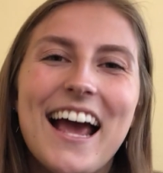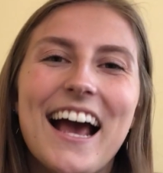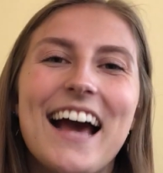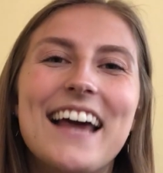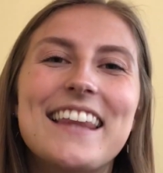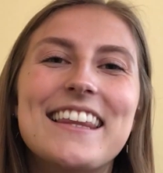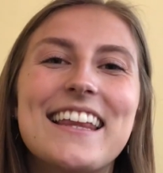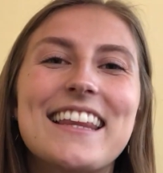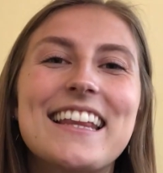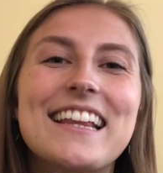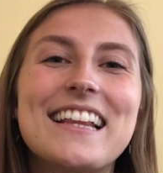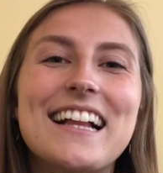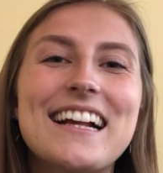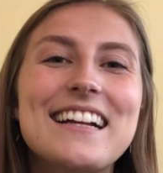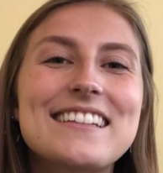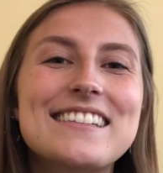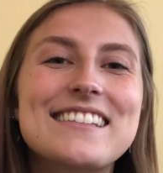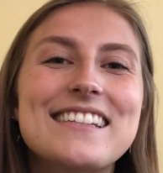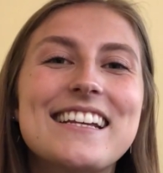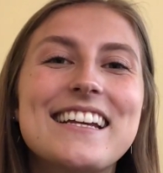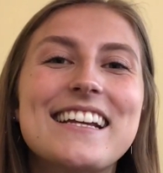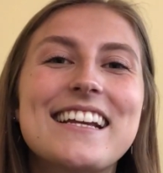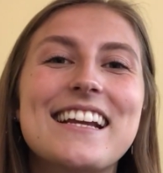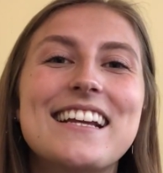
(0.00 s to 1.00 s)
And then the last
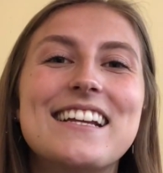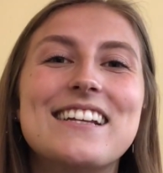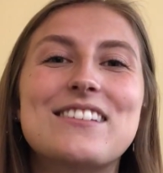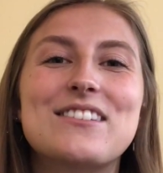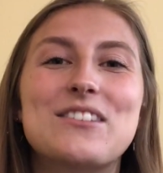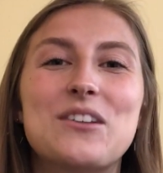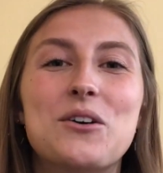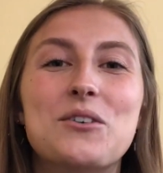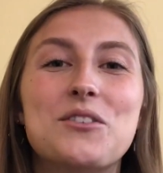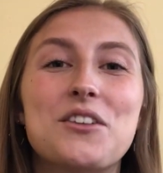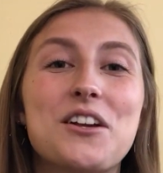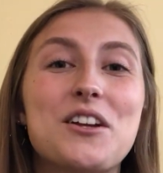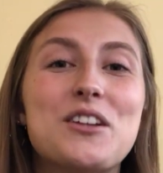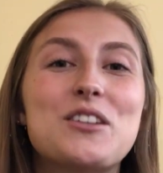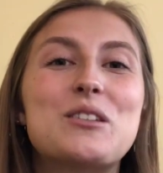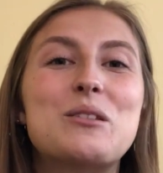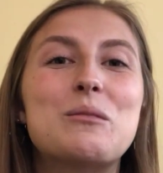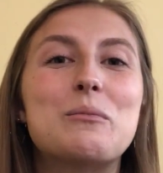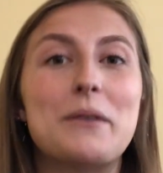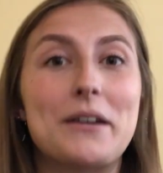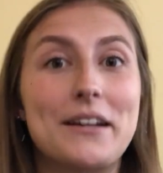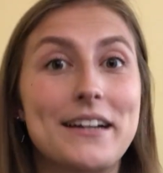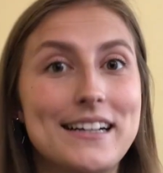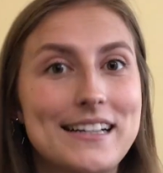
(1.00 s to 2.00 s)
thing is those
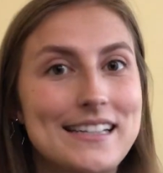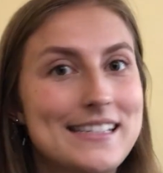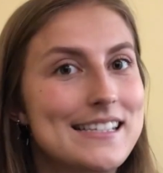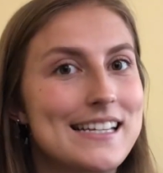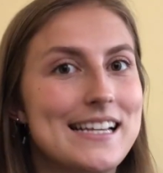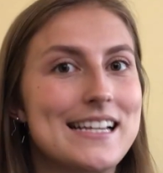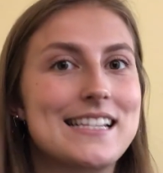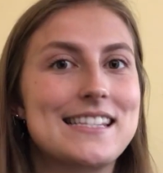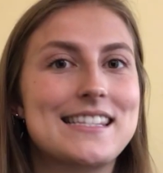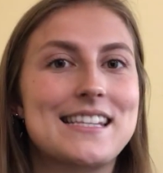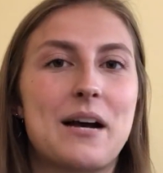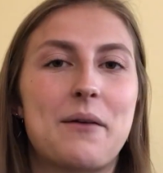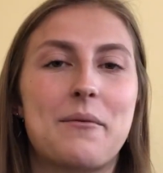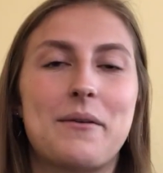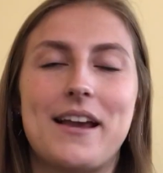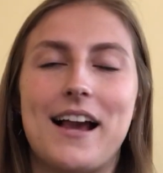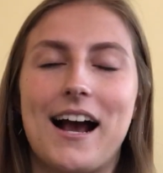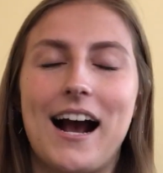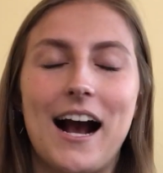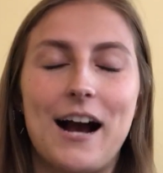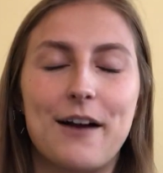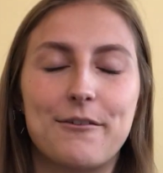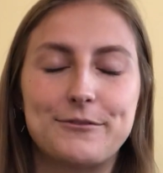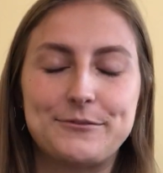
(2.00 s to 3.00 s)
experiences that we
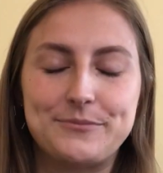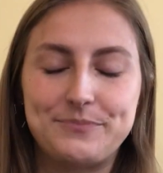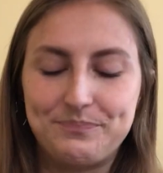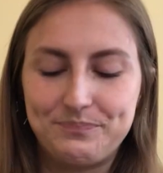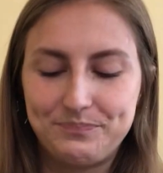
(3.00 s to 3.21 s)
have.